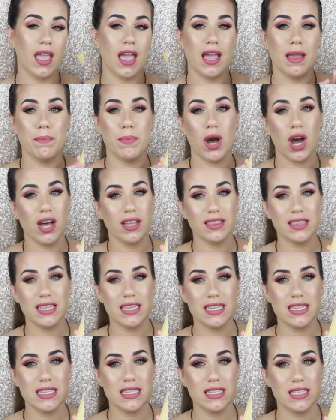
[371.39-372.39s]
I bought
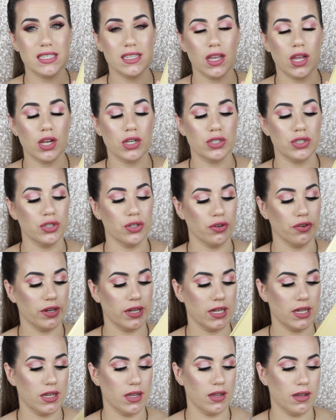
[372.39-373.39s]
this
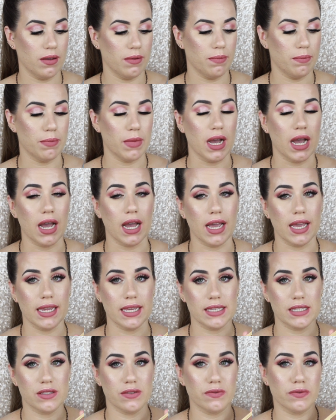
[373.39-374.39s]
during
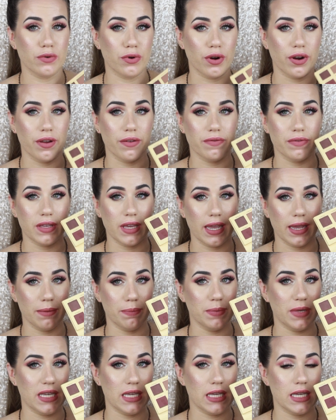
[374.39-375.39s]
my Sephora
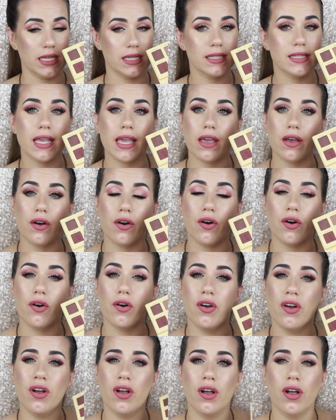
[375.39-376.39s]
VIB sale